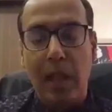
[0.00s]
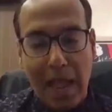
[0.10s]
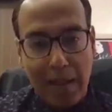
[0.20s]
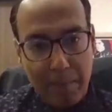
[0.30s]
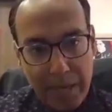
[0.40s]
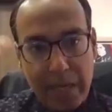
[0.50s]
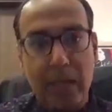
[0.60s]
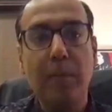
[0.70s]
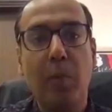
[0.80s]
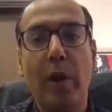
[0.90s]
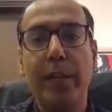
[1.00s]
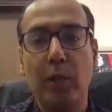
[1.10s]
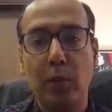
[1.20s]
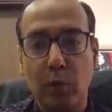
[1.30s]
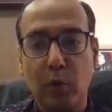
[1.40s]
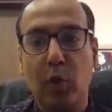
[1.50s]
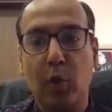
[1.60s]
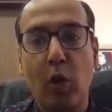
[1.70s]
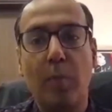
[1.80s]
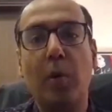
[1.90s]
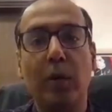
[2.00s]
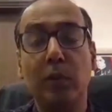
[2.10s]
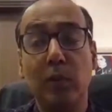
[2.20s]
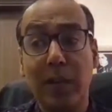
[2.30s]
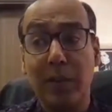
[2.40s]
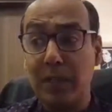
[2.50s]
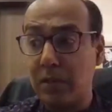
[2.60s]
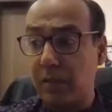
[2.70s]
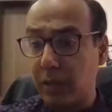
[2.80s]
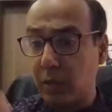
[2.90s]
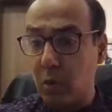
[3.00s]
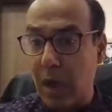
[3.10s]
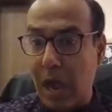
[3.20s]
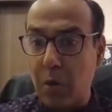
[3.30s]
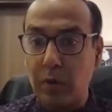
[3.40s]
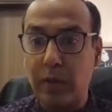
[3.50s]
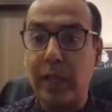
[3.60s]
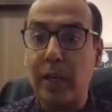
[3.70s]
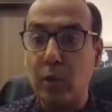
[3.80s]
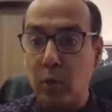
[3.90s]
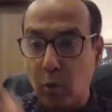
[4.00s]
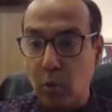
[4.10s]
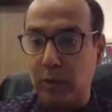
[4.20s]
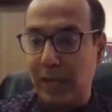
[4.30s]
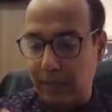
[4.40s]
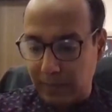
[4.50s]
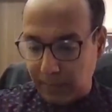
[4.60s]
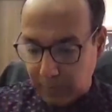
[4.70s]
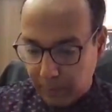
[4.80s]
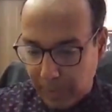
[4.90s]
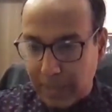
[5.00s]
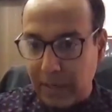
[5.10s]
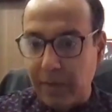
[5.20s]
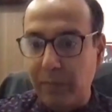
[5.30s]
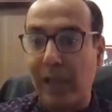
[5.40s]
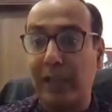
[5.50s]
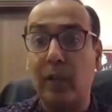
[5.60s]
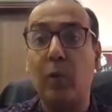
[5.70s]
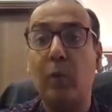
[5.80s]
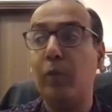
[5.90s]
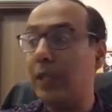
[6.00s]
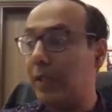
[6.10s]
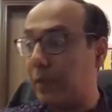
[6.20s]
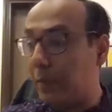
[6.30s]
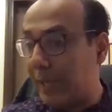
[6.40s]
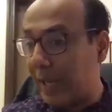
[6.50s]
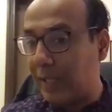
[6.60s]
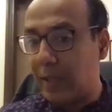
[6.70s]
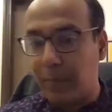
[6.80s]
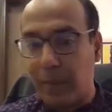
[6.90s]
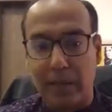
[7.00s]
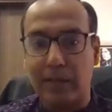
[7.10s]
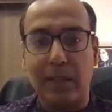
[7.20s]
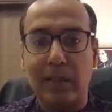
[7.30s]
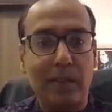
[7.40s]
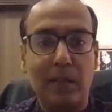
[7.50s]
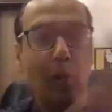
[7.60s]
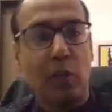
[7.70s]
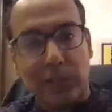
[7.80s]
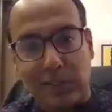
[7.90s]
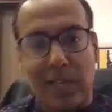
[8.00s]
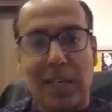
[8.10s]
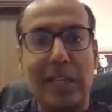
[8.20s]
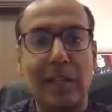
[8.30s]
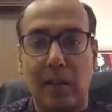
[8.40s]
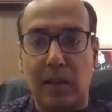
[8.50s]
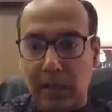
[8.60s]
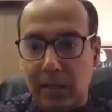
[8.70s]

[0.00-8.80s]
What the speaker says: I made it a point to talk about this so that when children go out, they know that this is a peregrine falcon. Hopefully, they will be telling their parents that this is not just an eagle.